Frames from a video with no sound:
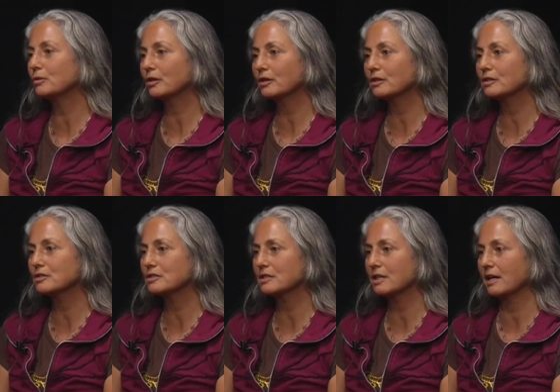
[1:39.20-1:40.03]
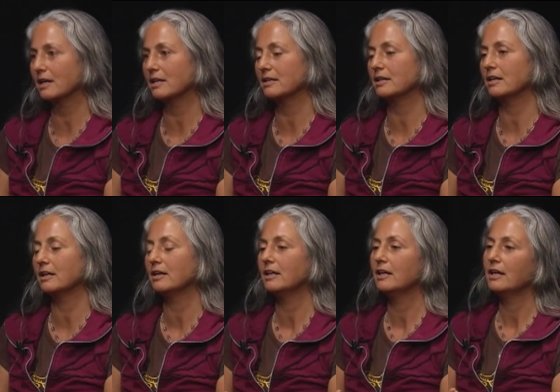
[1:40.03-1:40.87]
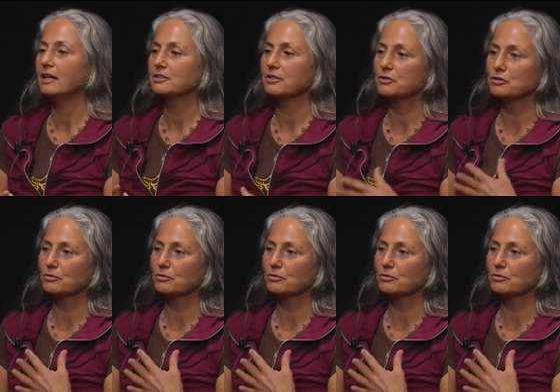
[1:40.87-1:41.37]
workers, and so I was